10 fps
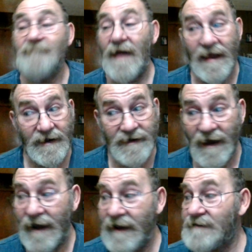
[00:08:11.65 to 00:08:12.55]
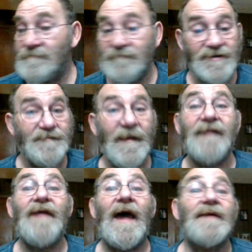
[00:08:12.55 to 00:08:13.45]
And I
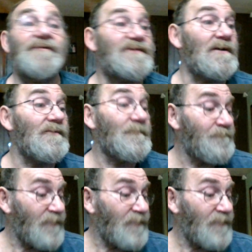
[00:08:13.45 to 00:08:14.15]
respect that. So